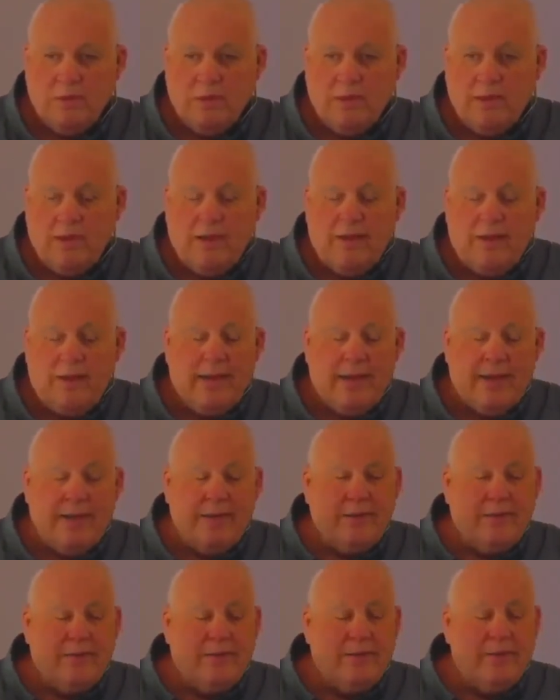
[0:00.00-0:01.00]
Now, I
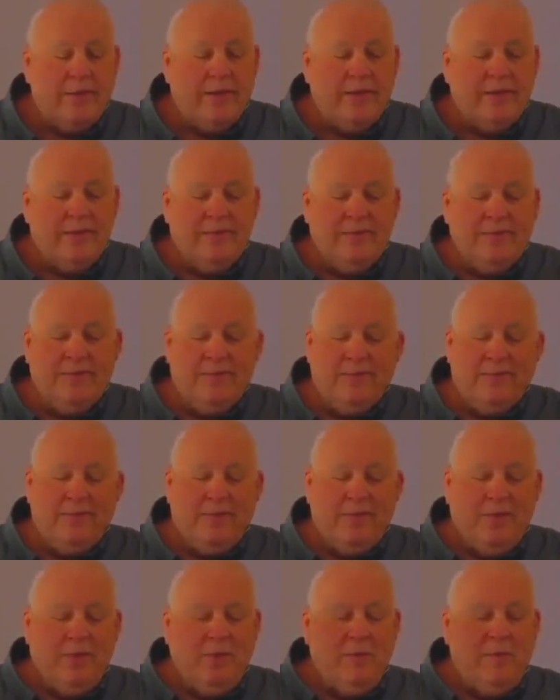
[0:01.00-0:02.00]
know that
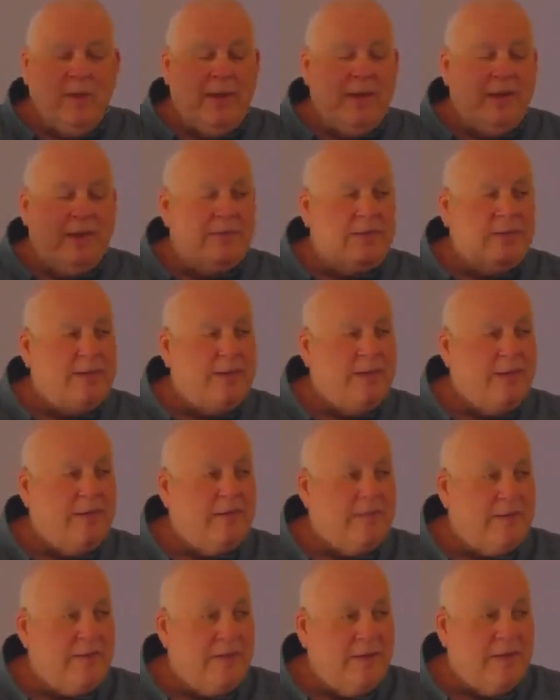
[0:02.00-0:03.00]
you may have a
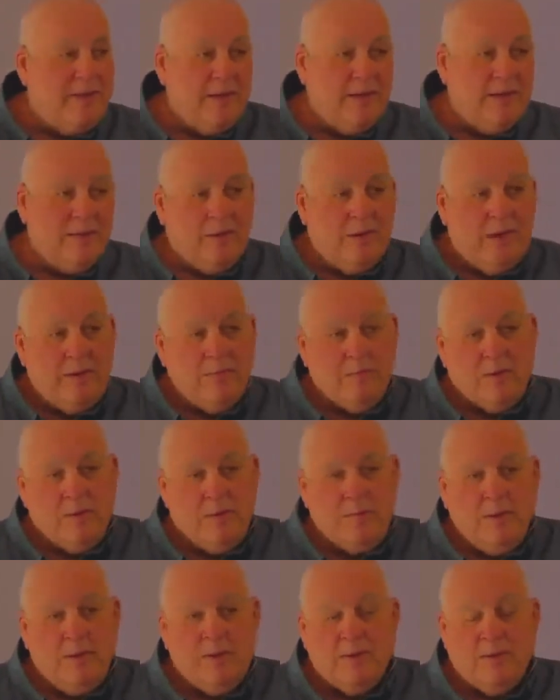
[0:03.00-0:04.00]
tendency to think, well, I'm going to
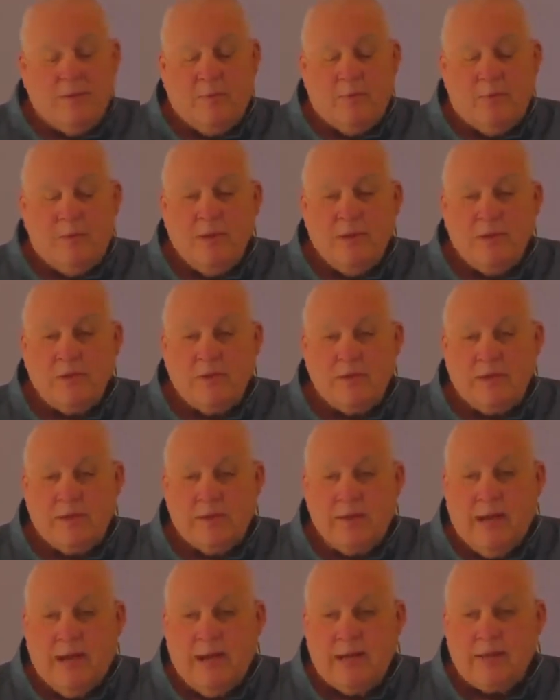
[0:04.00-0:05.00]
become rich as a
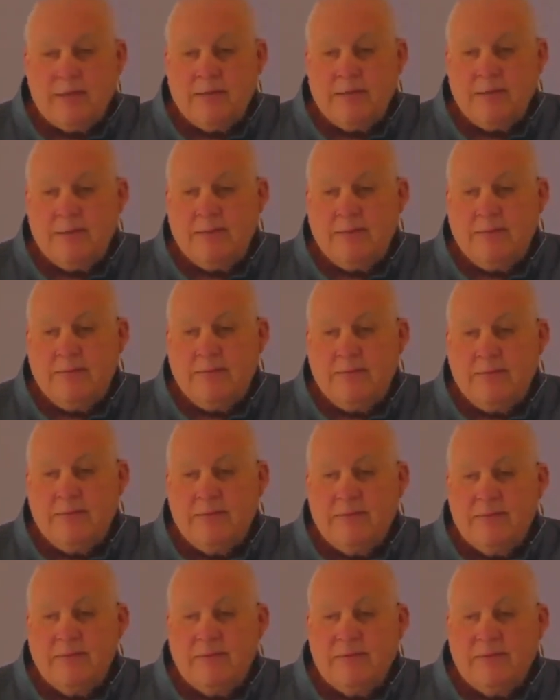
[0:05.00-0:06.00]
doctor,
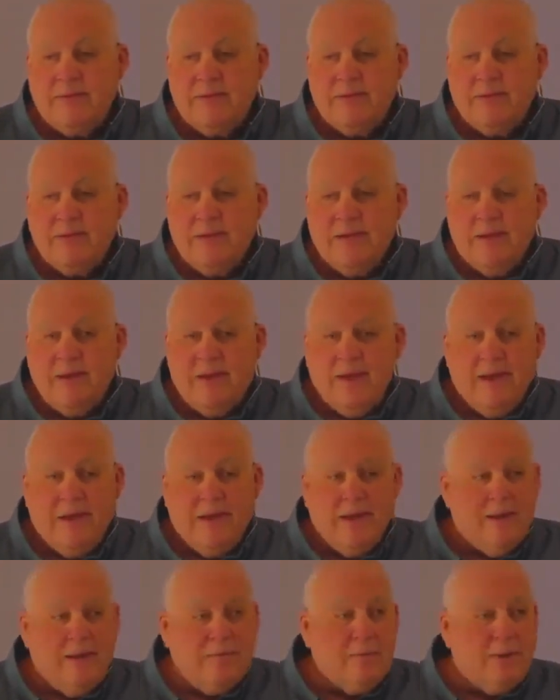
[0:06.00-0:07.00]

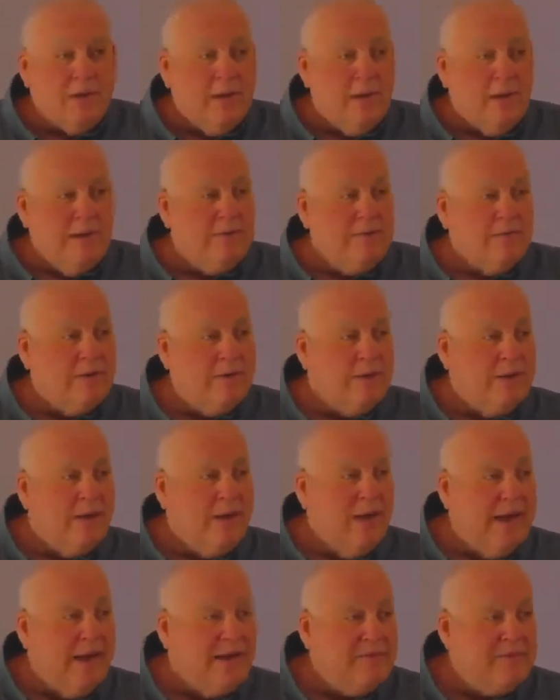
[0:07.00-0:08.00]
and I'm going to live a good
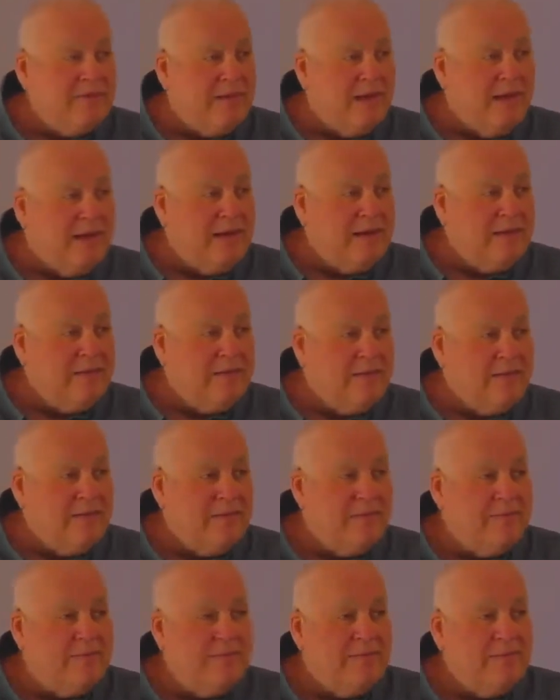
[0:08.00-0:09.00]
lifestyle.
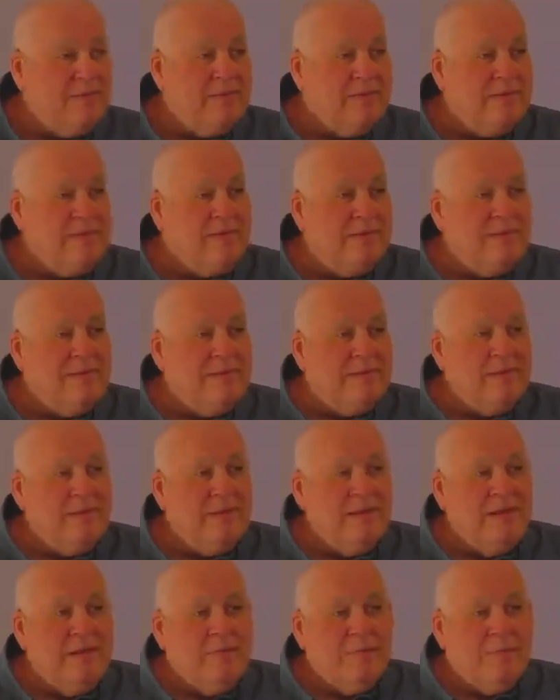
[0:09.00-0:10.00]

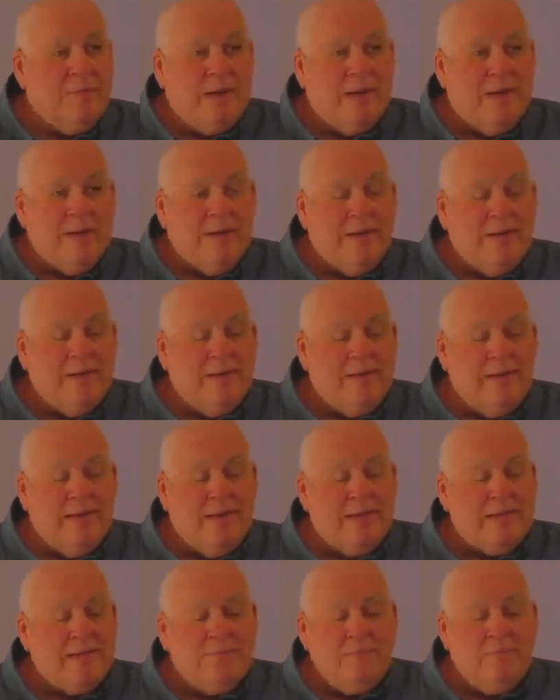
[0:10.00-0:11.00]
But
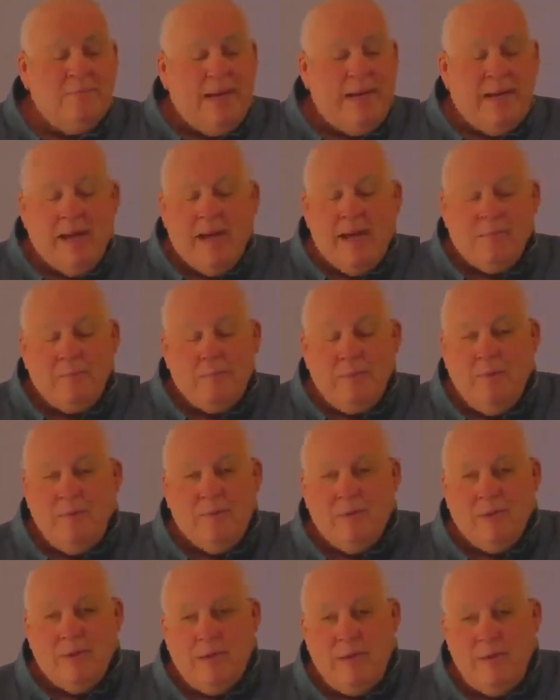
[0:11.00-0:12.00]
that may not be
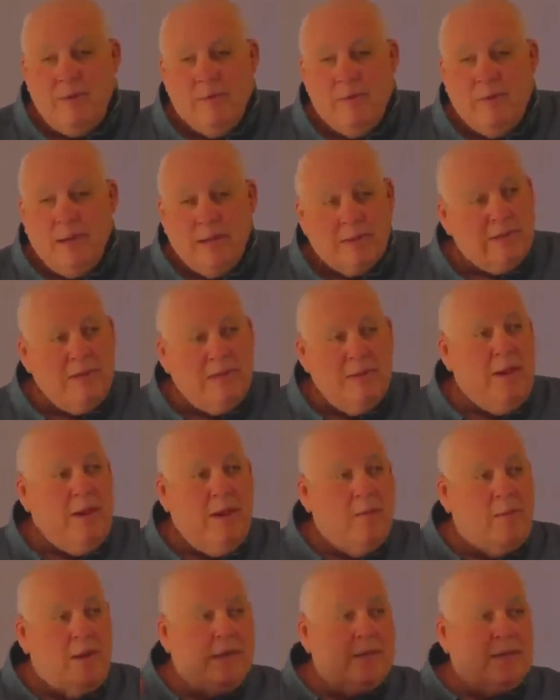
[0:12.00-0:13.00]
what he wants. He may
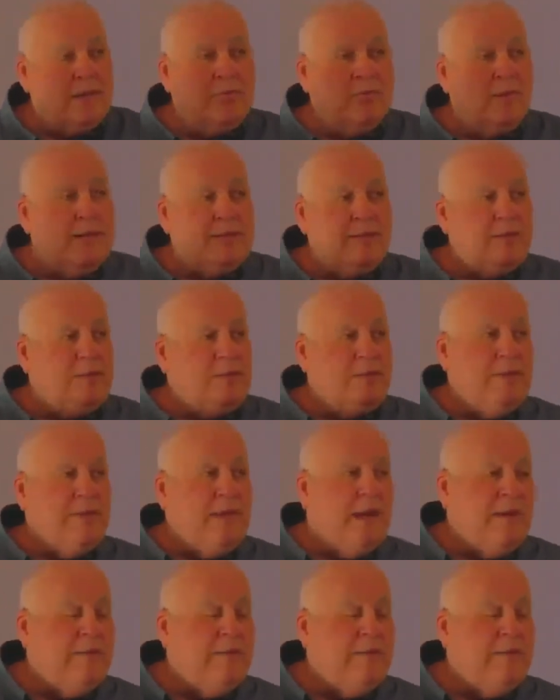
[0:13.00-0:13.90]
want to bless you that